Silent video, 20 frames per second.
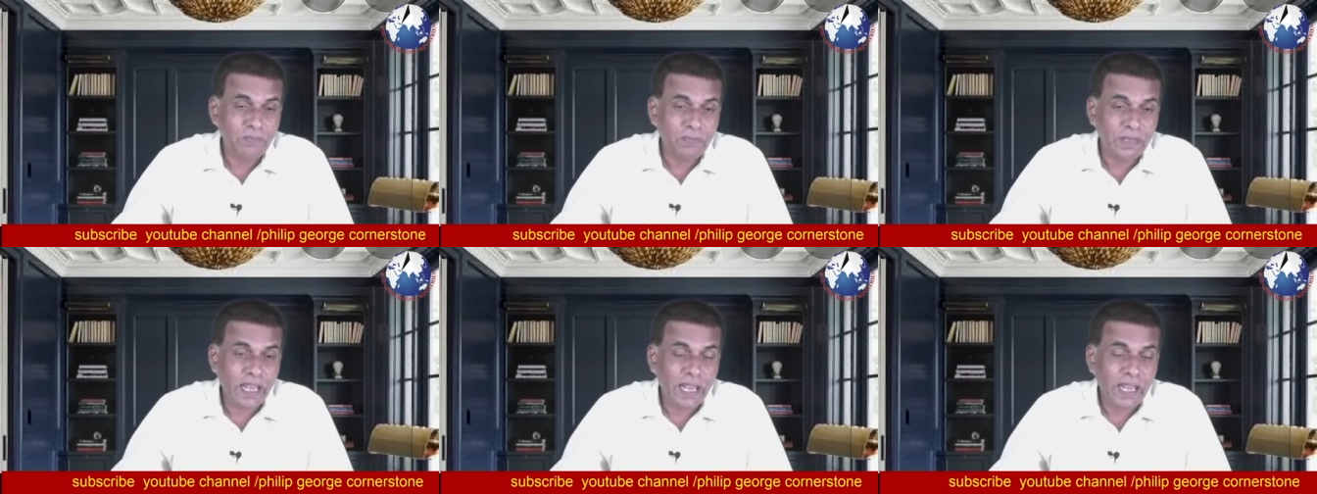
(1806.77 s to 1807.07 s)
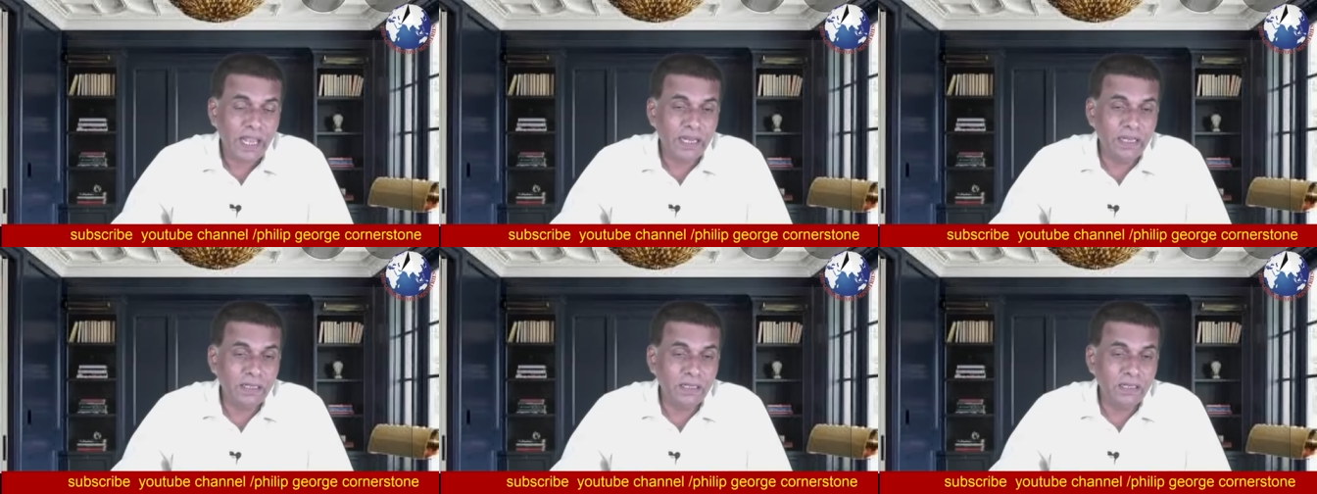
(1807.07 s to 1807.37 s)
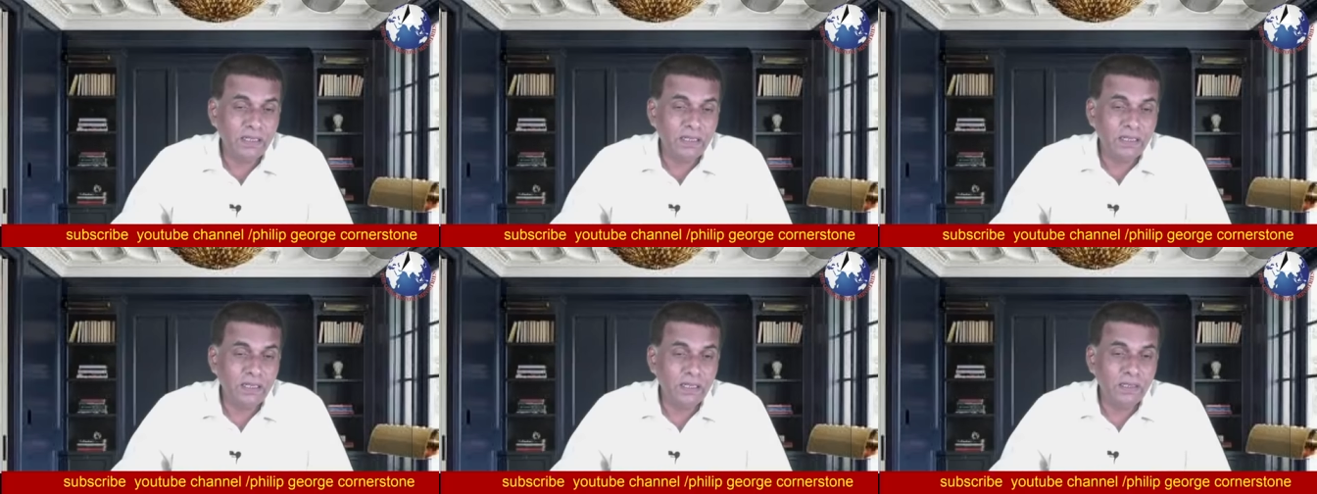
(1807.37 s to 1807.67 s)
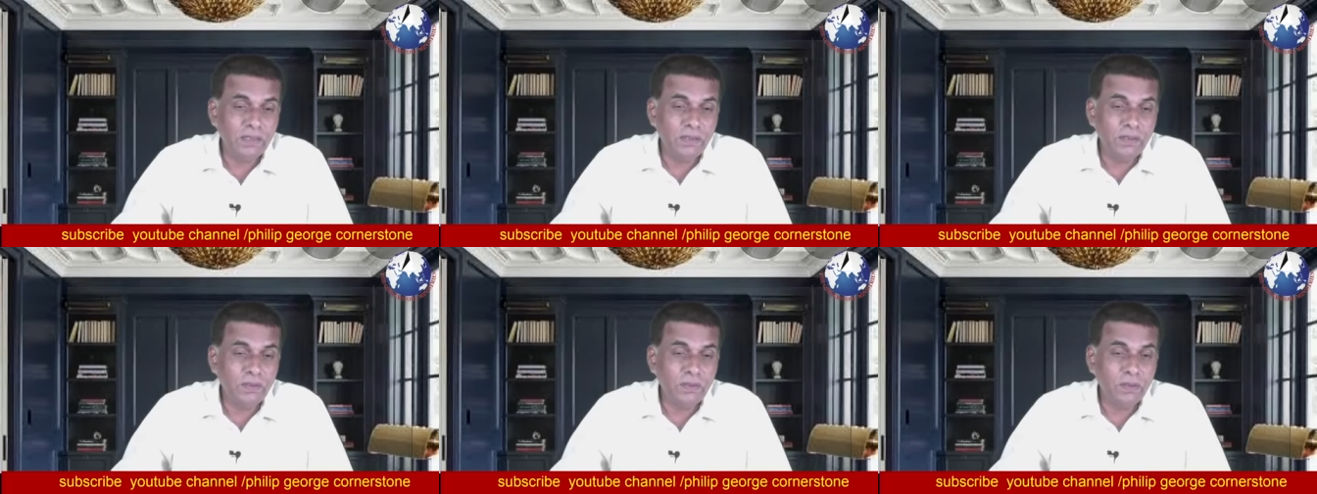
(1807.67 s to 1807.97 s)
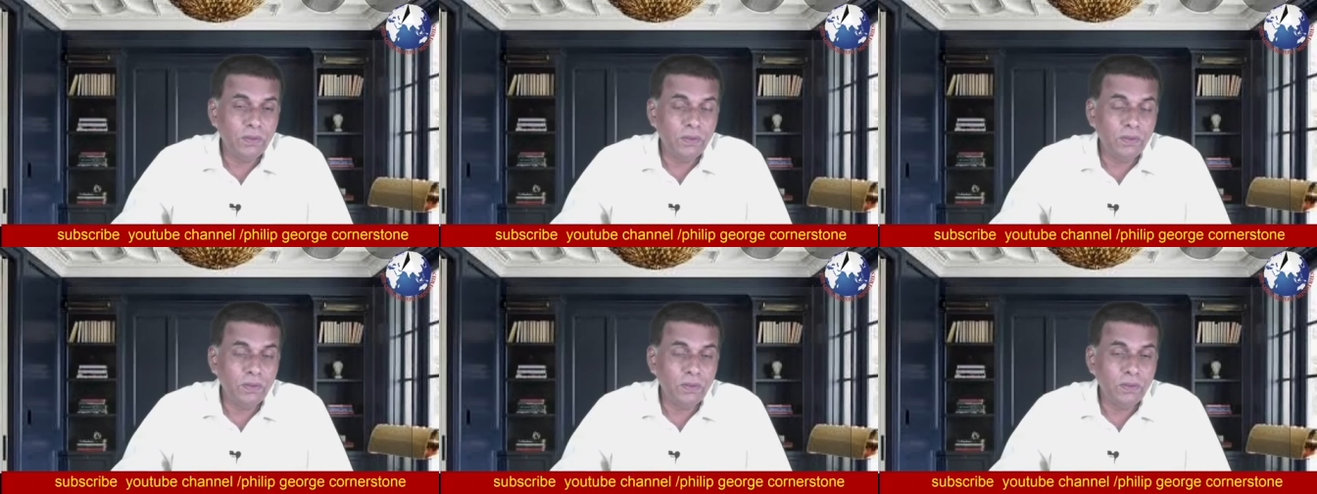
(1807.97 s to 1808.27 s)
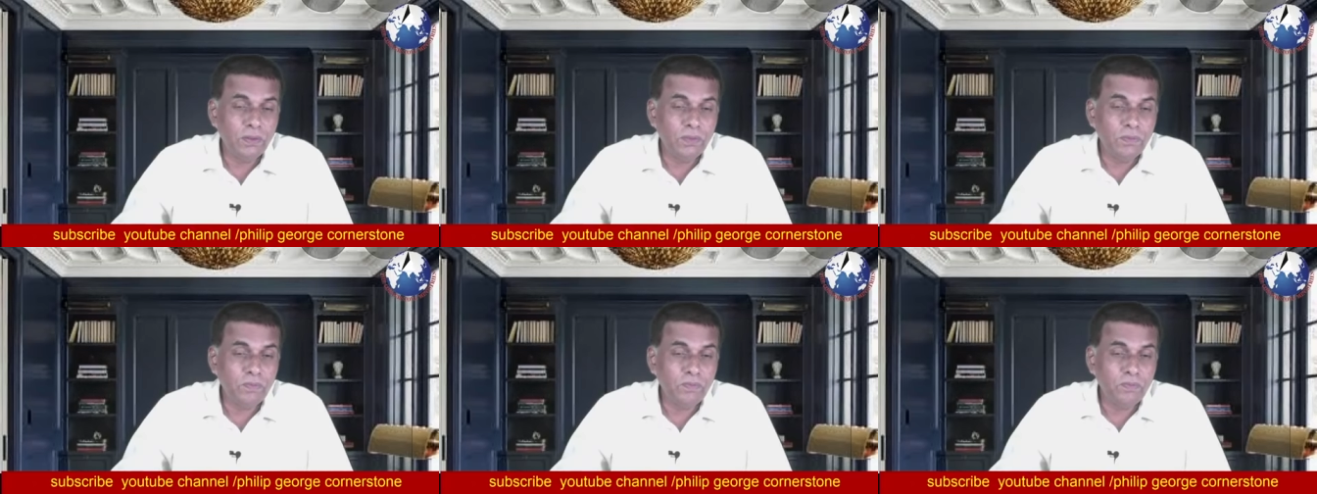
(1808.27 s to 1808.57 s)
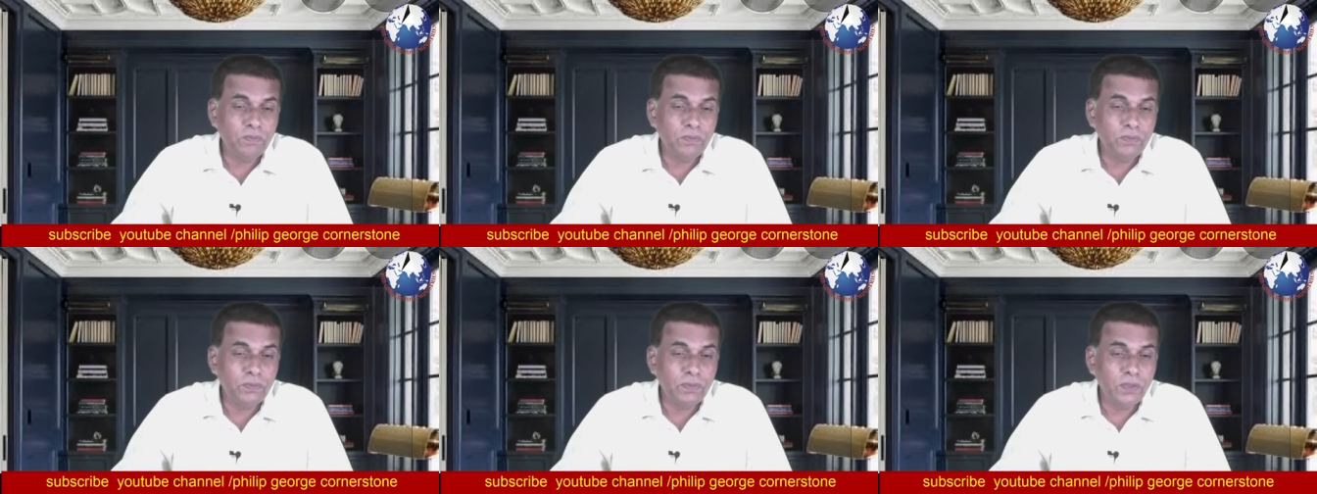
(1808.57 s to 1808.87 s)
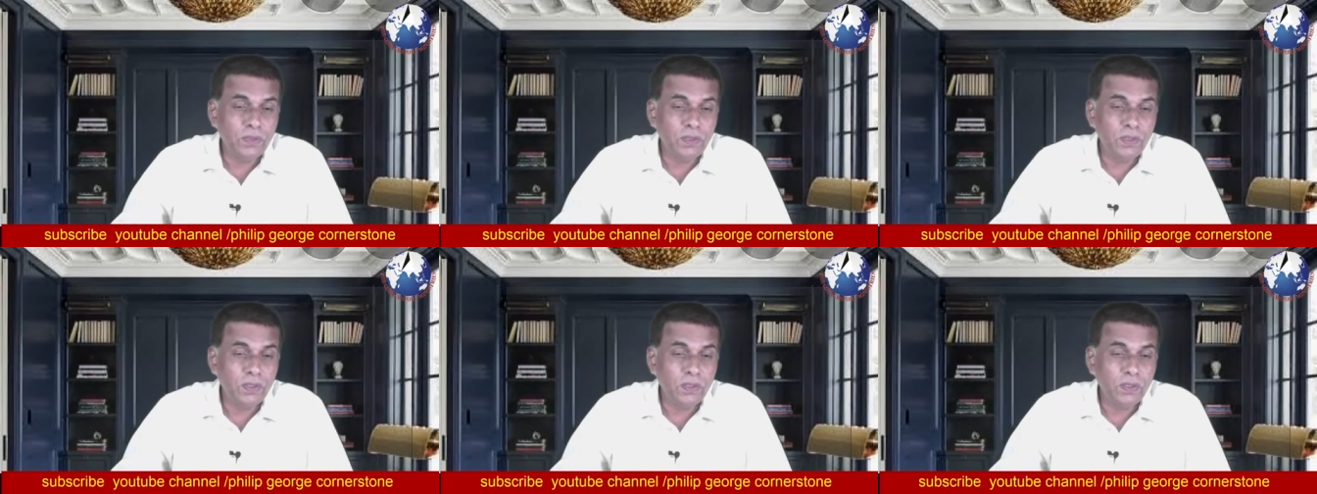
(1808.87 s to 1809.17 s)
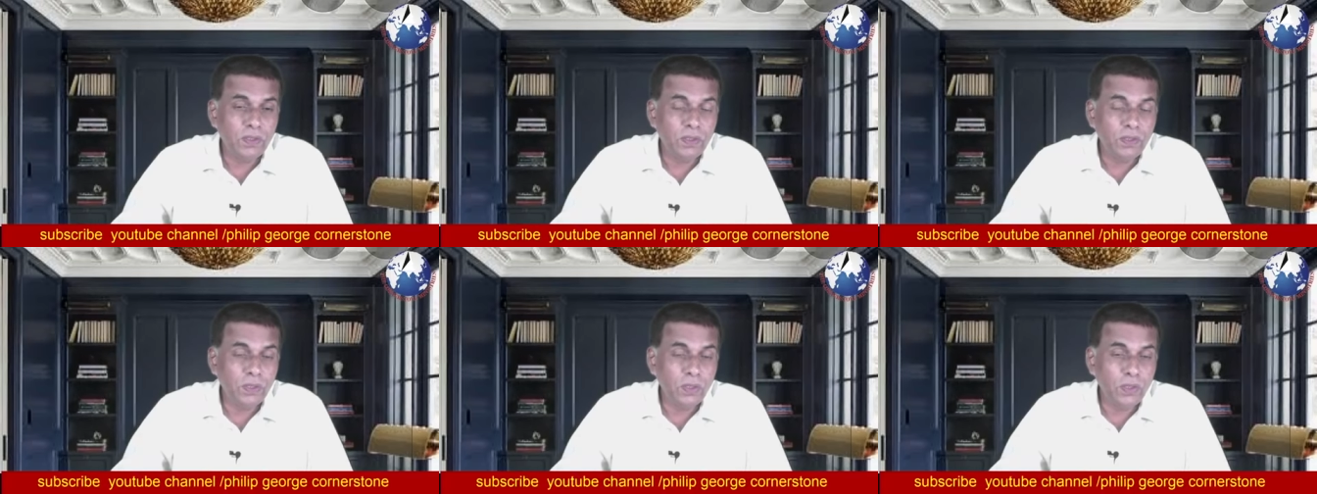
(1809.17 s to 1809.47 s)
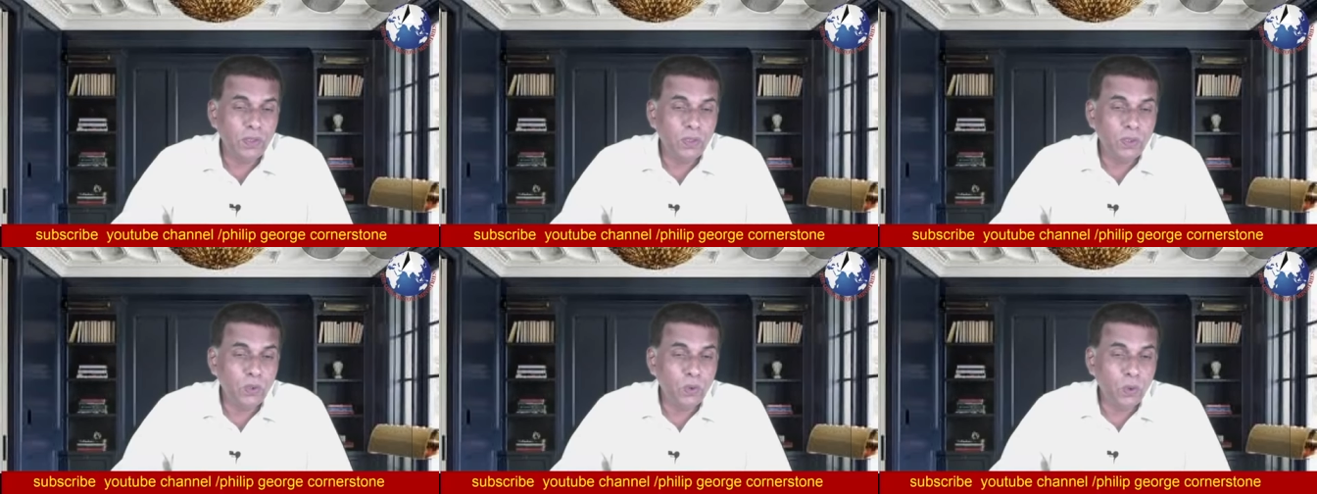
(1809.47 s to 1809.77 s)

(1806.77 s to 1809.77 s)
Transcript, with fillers: and uh, um,